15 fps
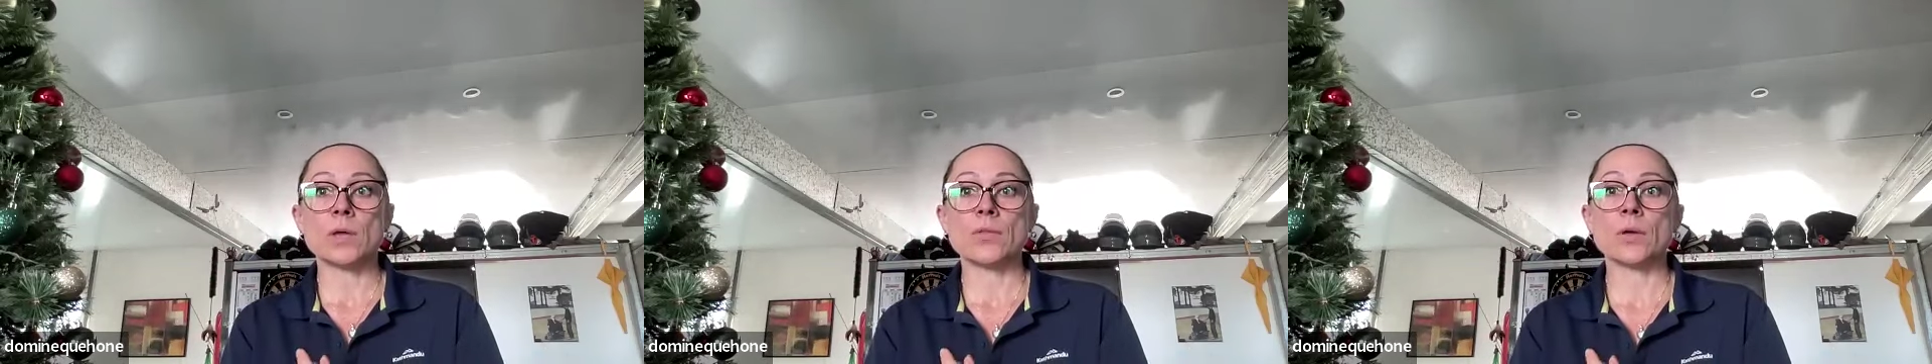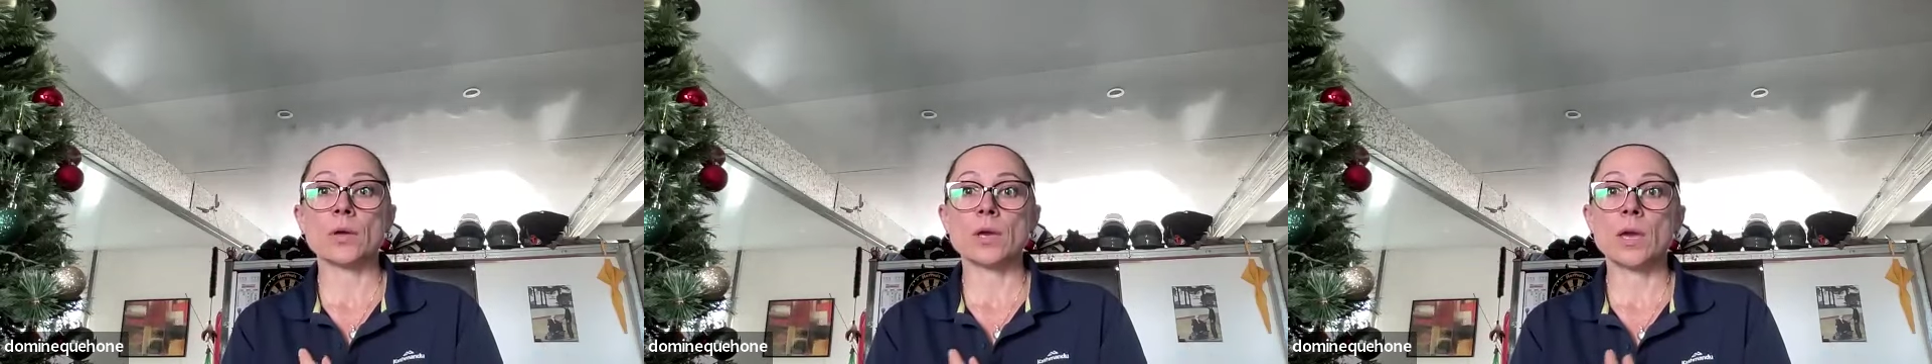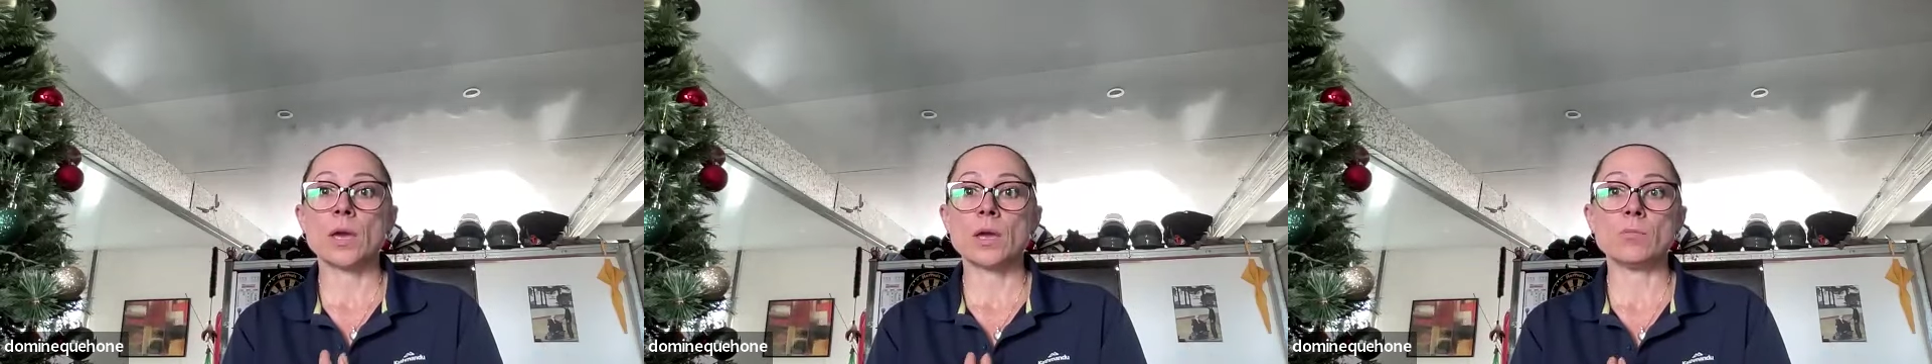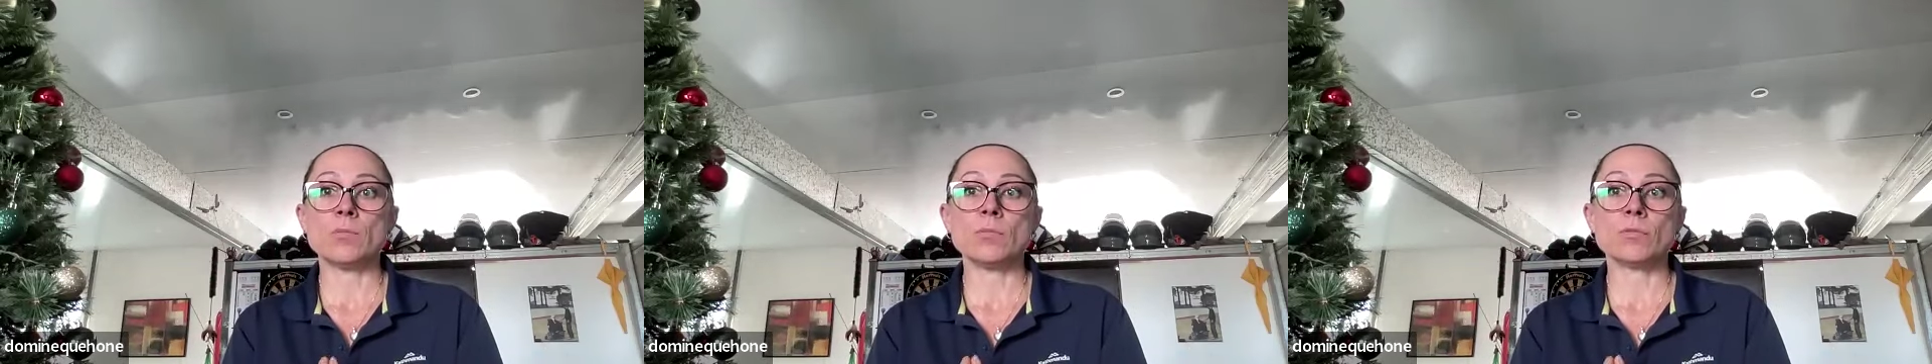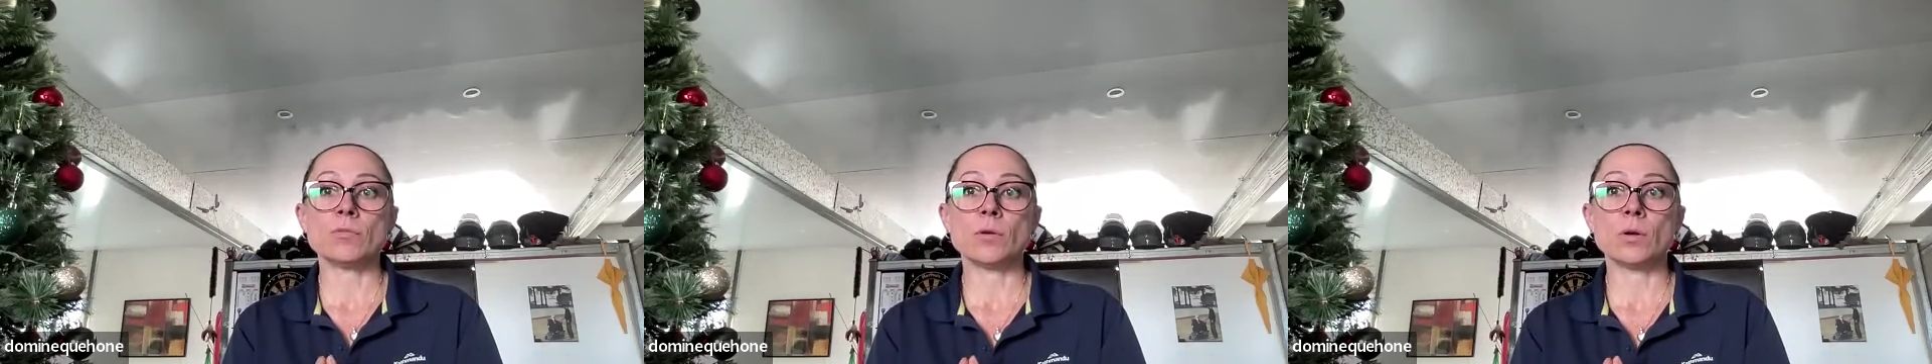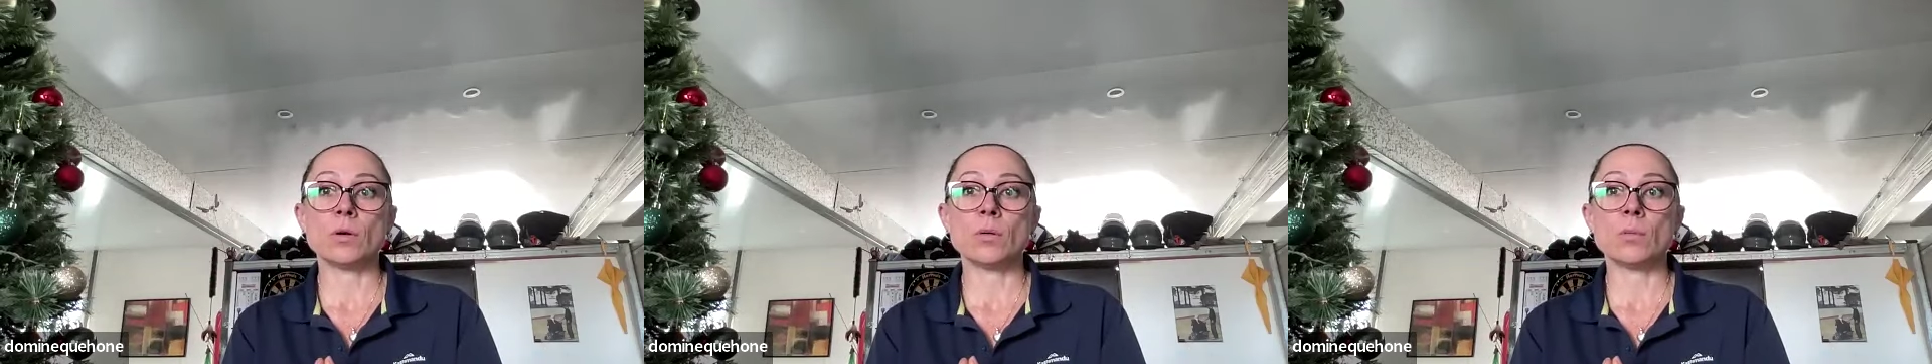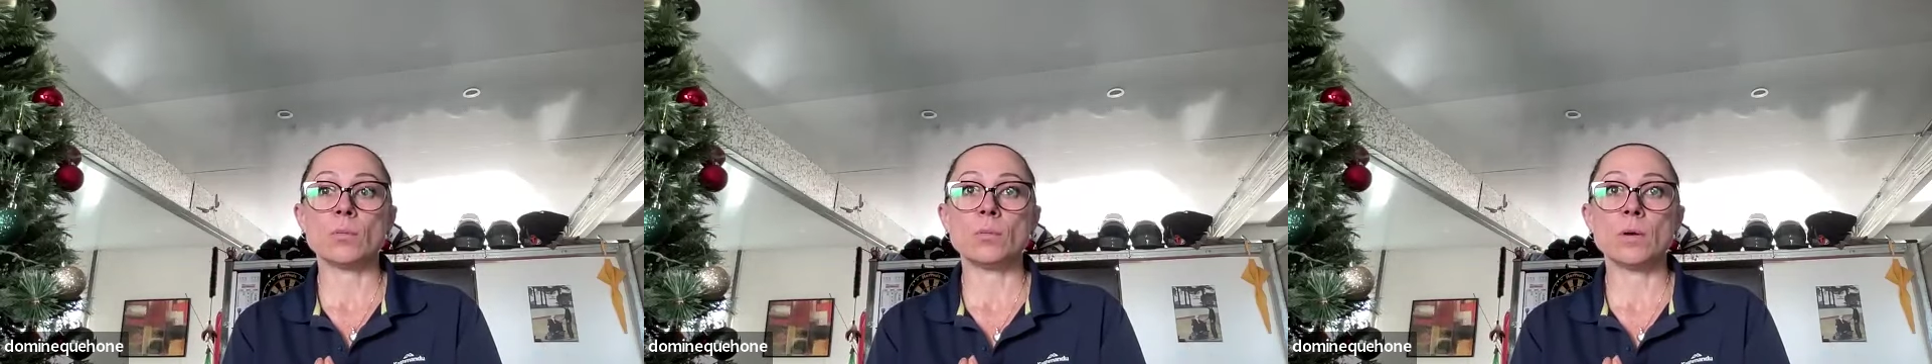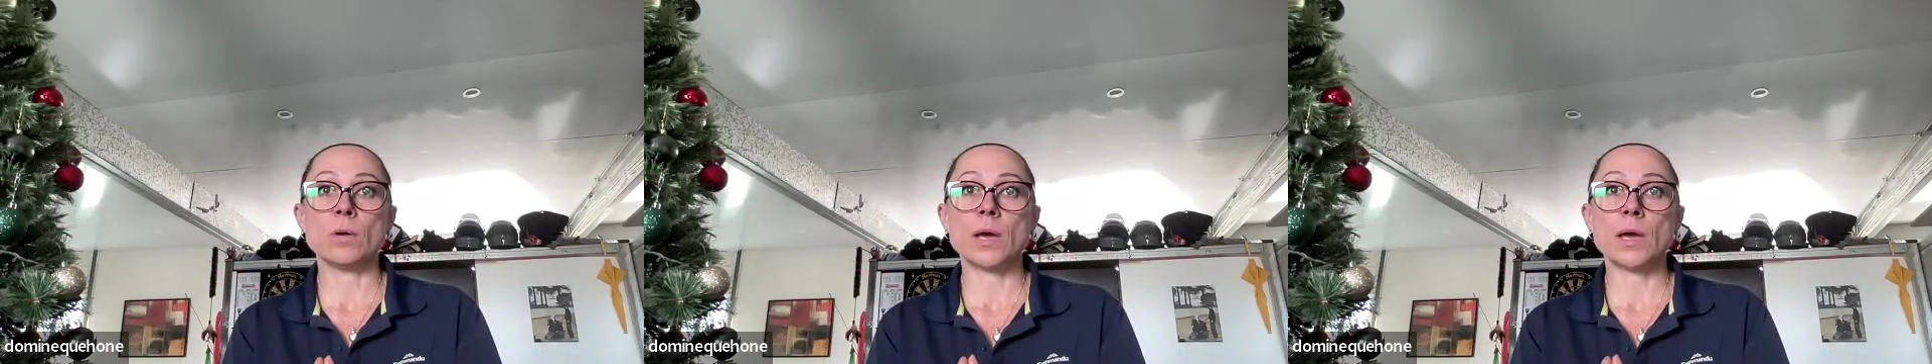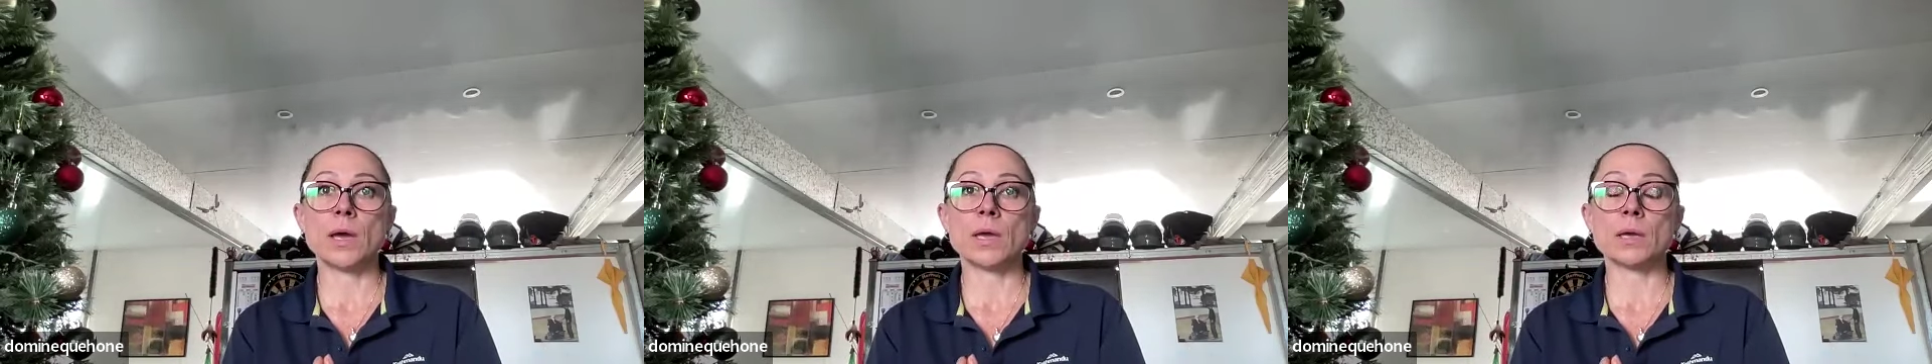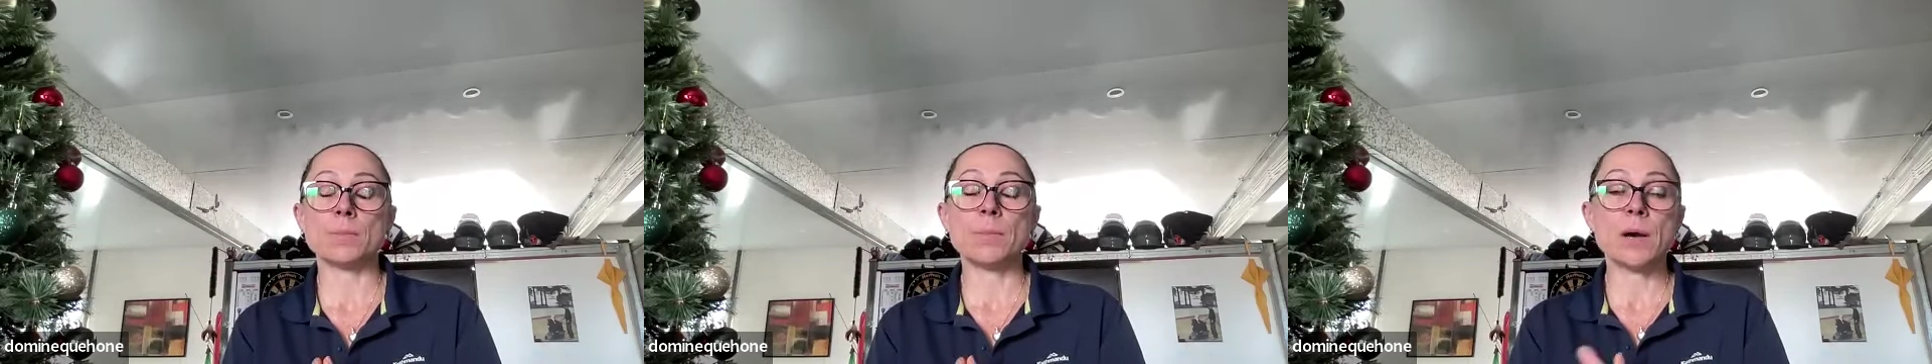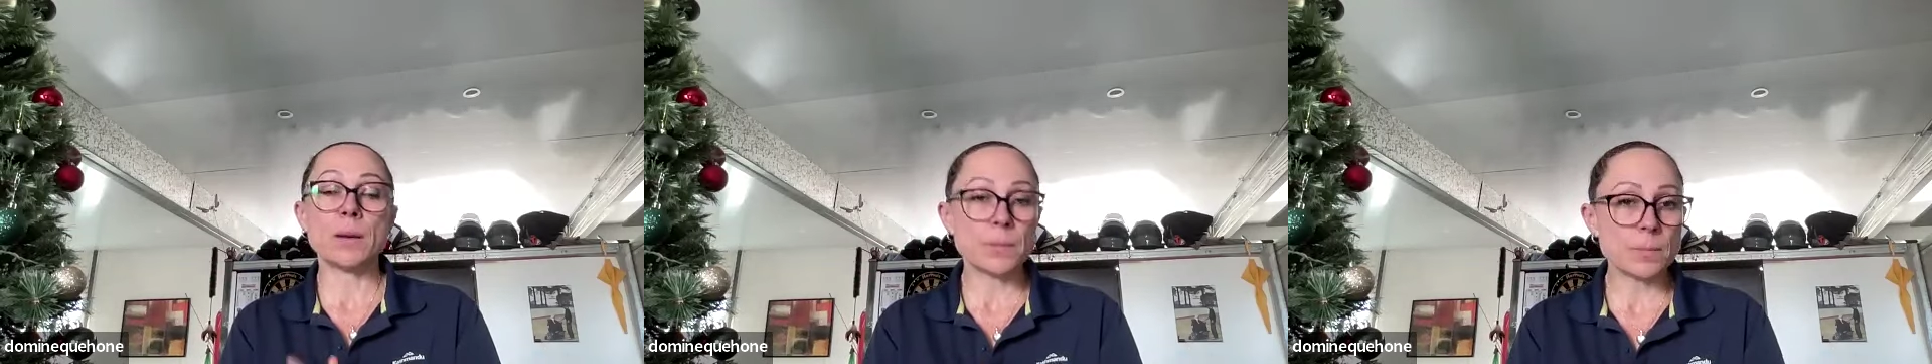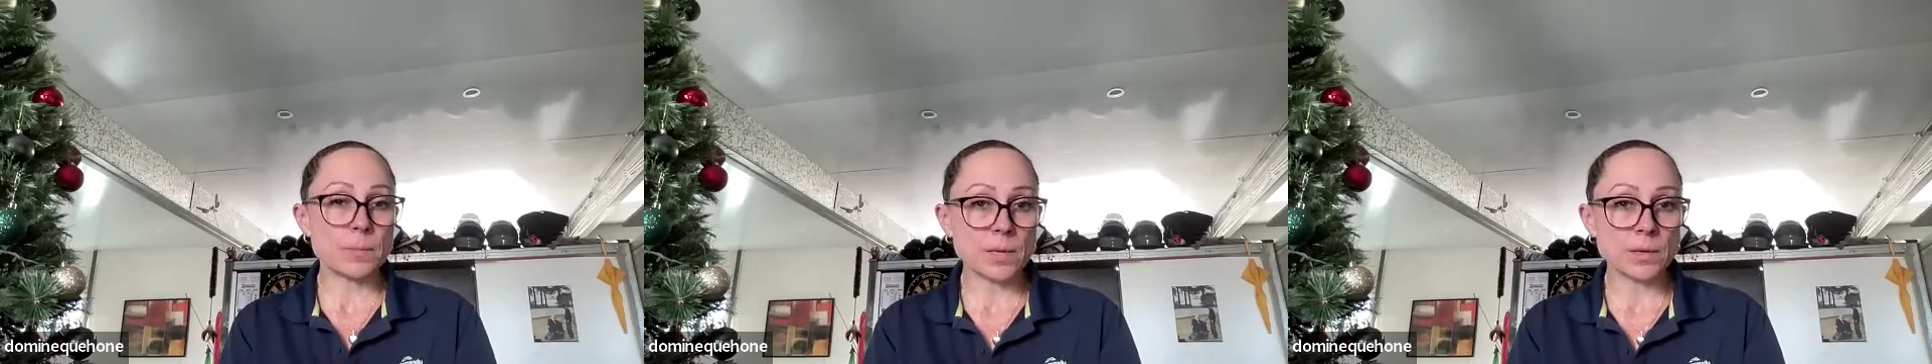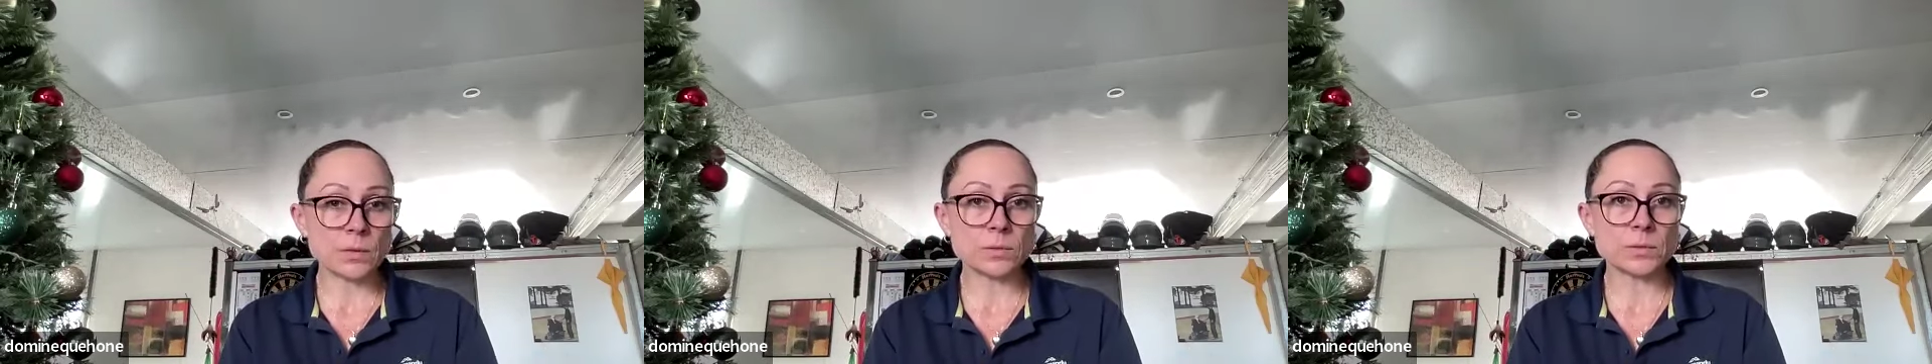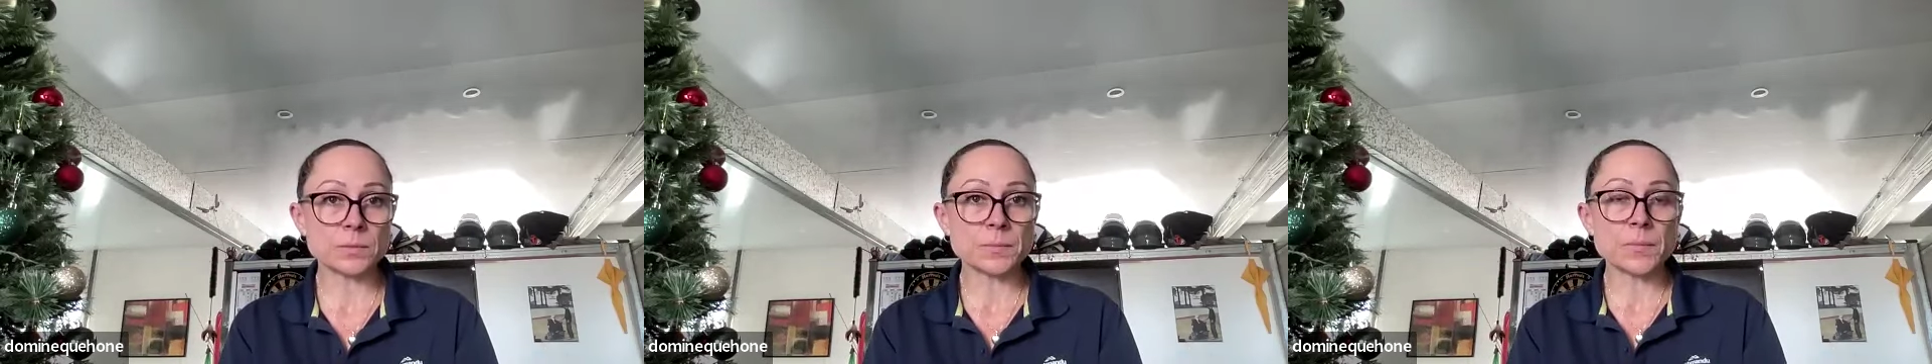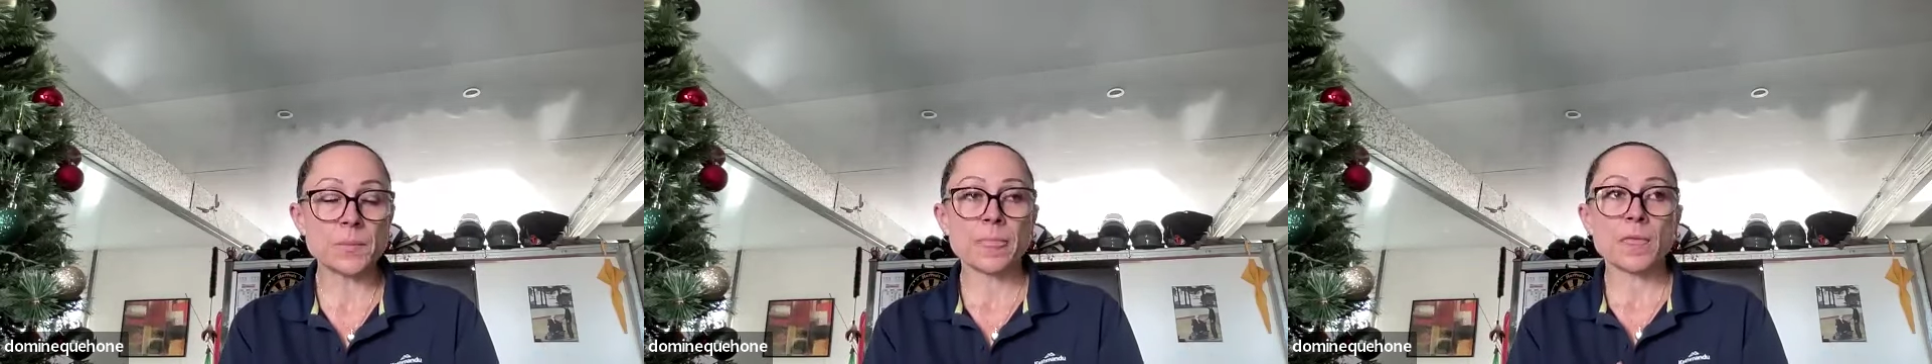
that came from a puppy mill,